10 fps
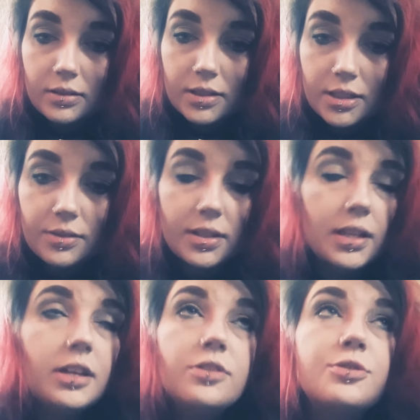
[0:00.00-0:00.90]
She was a
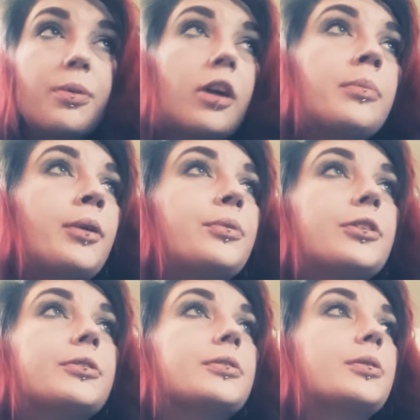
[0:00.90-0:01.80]
huge part of my
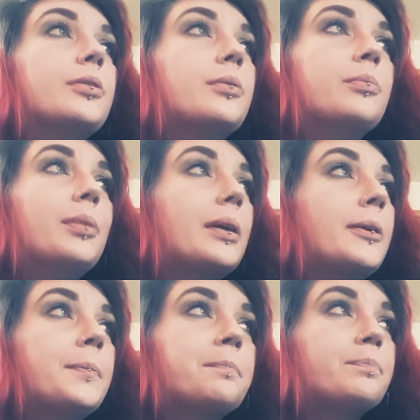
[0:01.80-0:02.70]
world,
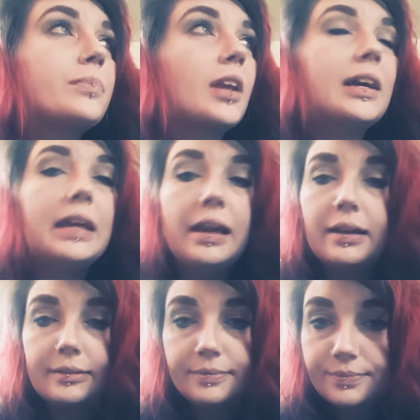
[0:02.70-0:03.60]
but I
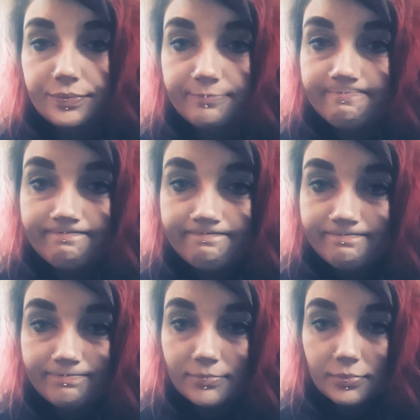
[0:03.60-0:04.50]
can't
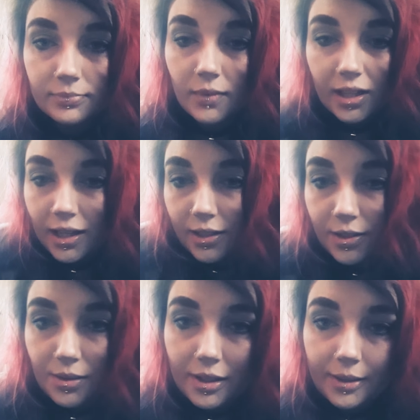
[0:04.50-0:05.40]

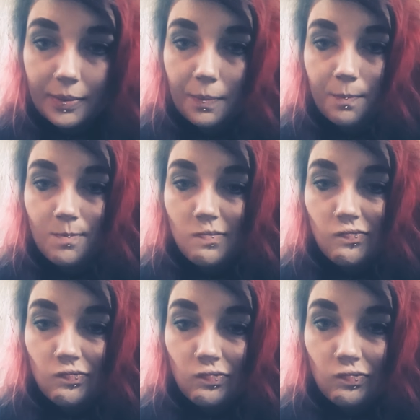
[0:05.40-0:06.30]
do it.
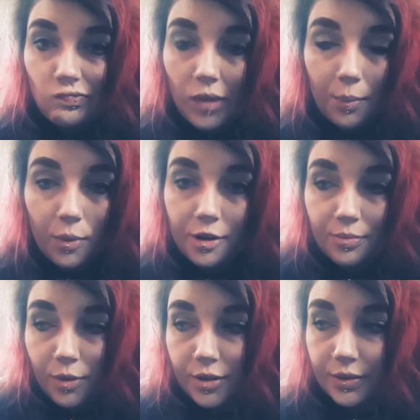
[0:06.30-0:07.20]
I'm worth
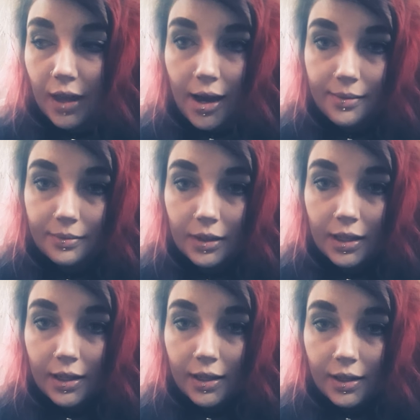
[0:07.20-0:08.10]
more than that.
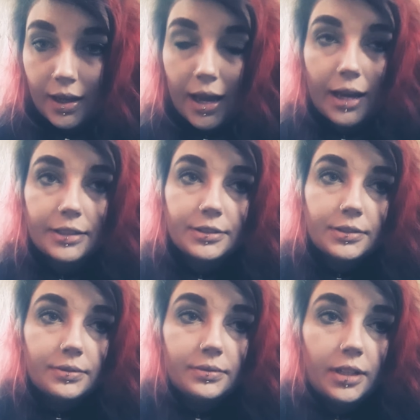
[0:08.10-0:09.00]
And
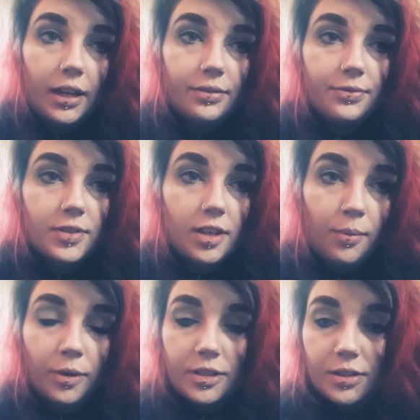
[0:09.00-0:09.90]
if
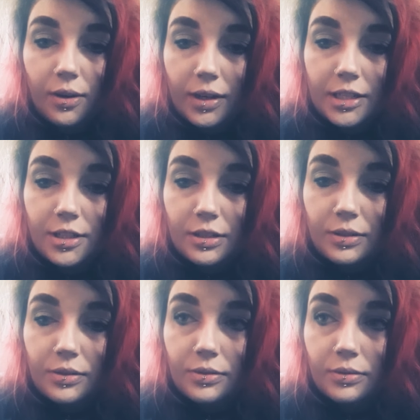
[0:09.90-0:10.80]
someone's going
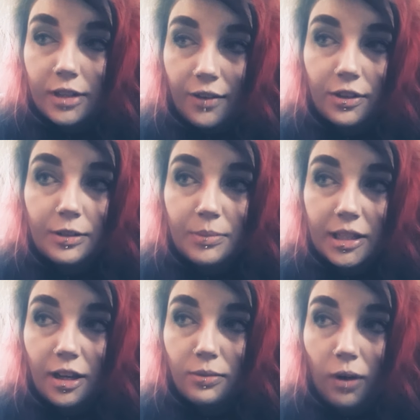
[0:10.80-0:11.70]
to never admit
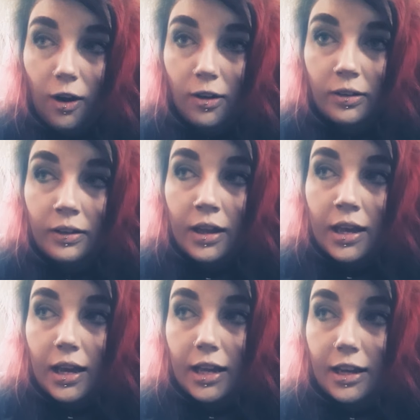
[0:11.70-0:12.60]
they're wrong
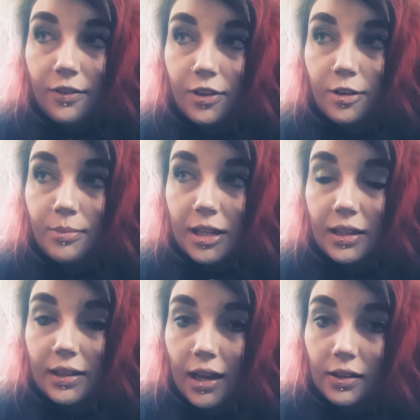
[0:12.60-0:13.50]
and never admit
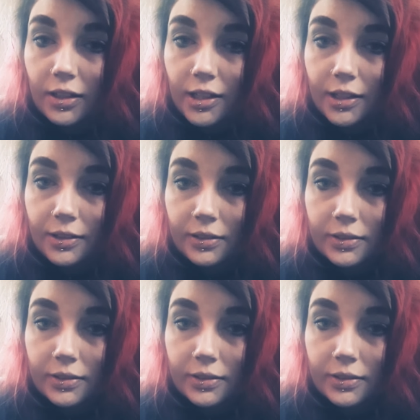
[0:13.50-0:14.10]
that they hurt you,